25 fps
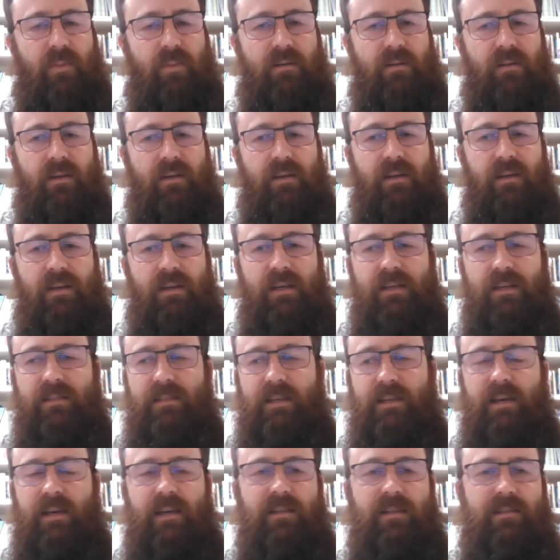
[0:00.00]
But his
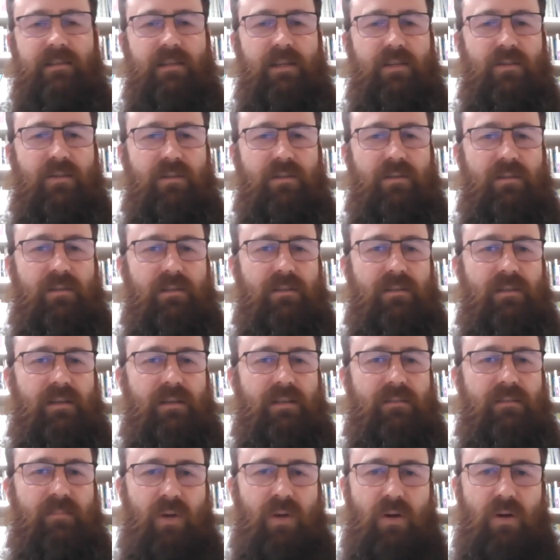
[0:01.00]
latest interest is,
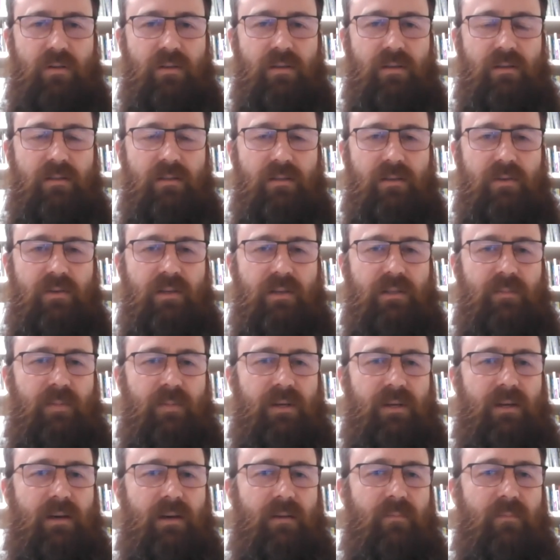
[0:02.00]
is mosses. So he's
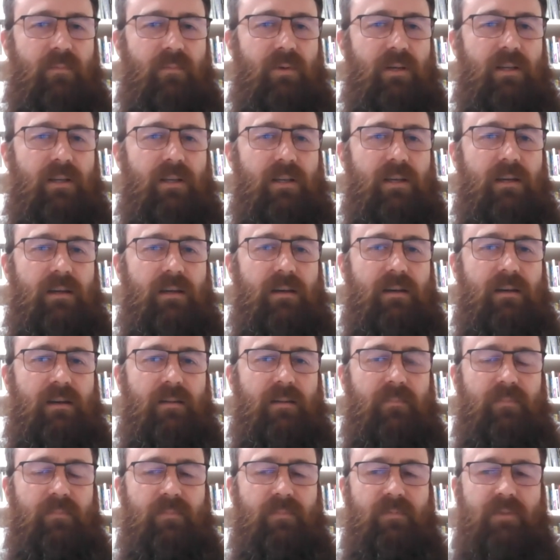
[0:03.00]
become really
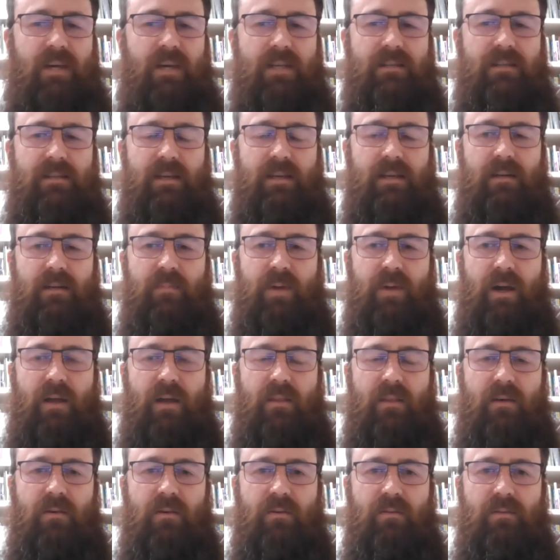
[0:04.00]
um, fascinated
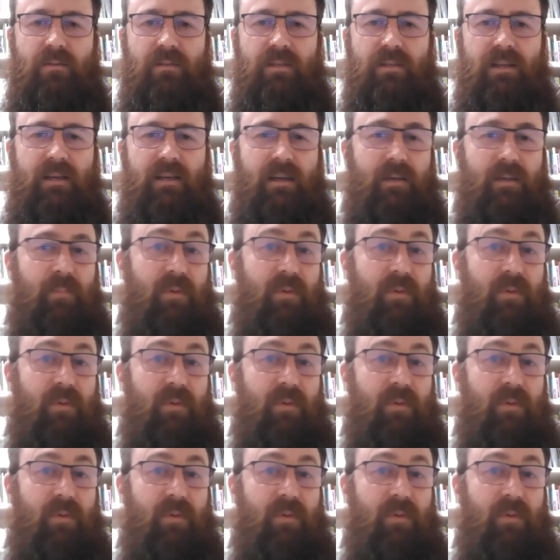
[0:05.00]
by those.